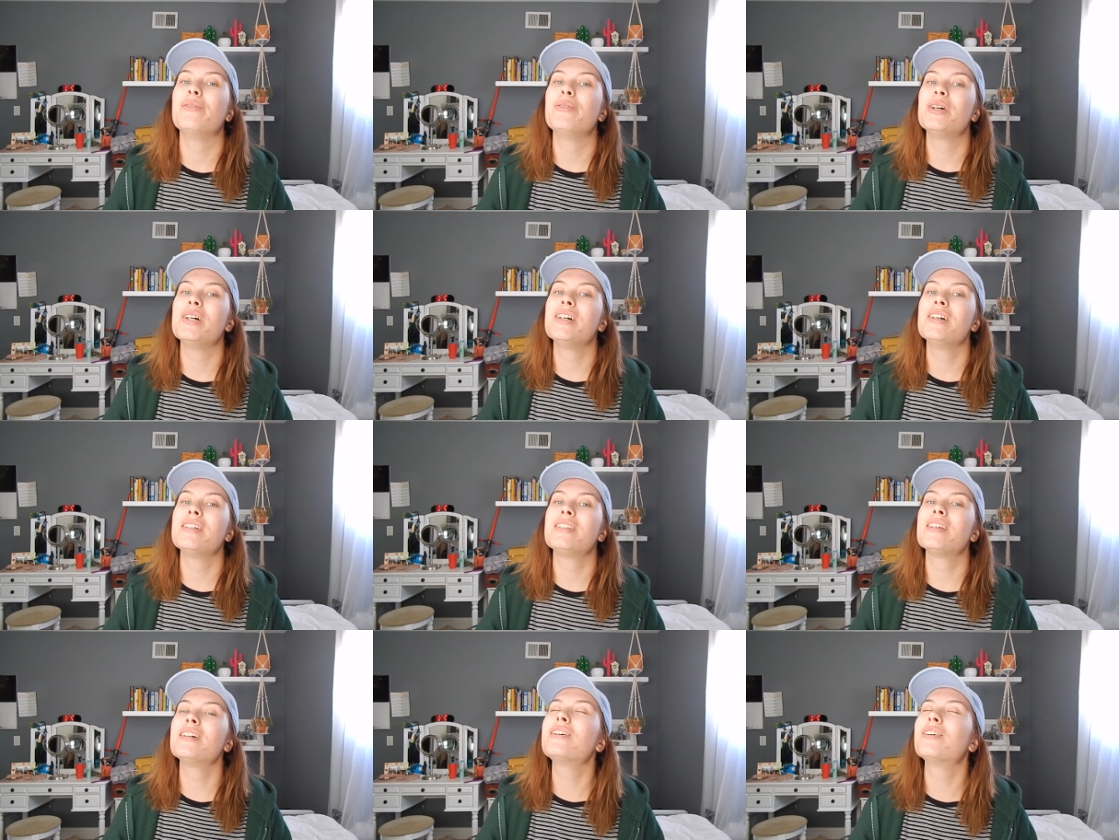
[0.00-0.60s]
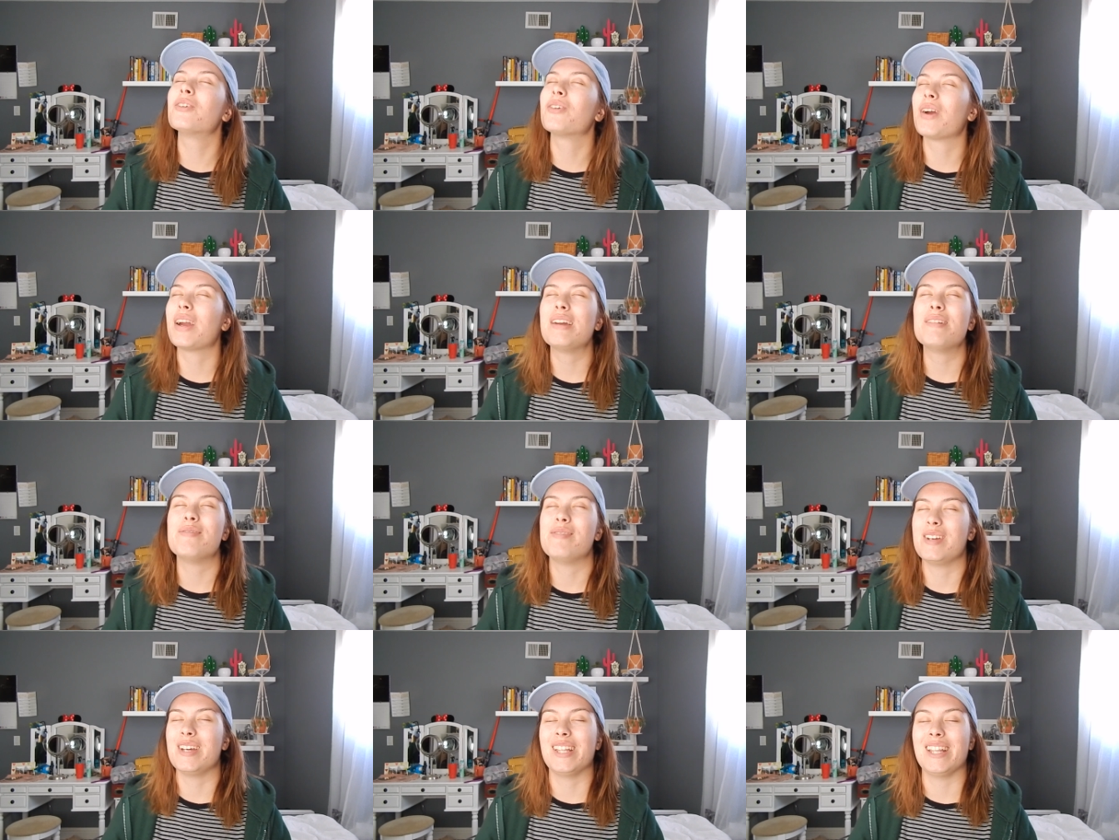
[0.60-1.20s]
And it was a
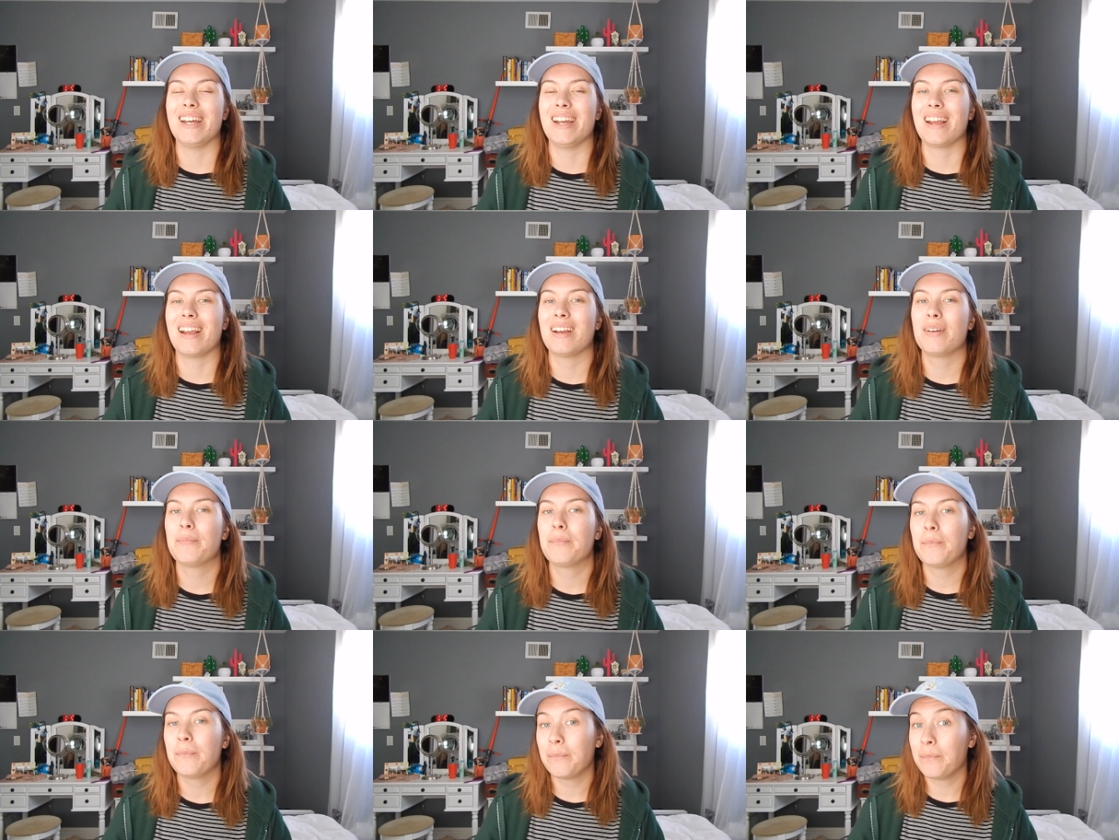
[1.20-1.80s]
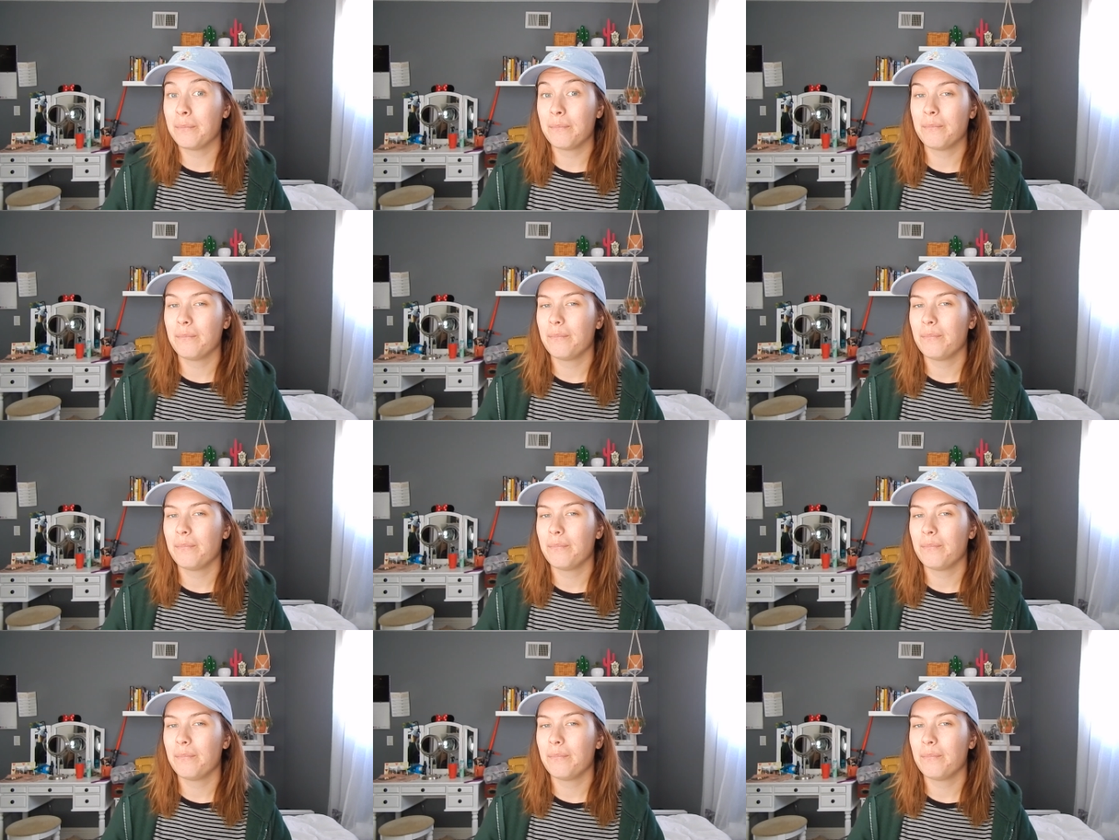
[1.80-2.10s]
great feeling.